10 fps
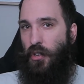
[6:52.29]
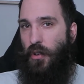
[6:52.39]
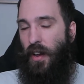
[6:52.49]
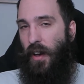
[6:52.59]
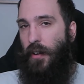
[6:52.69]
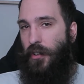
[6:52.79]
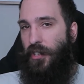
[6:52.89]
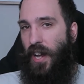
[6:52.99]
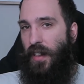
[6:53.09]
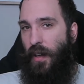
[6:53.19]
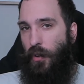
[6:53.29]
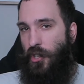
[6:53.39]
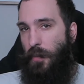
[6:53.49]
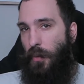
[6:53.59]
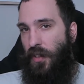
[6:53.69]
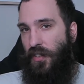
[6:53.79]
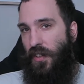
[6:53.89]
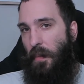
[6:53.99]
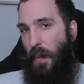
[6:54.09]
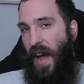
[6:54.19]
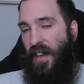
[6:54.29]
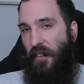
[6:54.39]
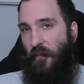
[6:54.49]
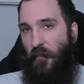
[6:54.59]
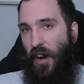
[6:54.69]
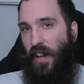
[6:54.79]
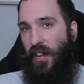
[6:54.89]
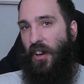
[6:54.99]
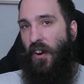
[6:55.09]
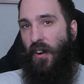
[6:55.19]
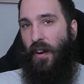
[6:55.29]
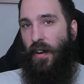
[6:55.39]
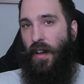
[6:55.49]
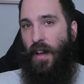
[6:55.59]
so you gotta understand that when she put this in the back of the fucking car,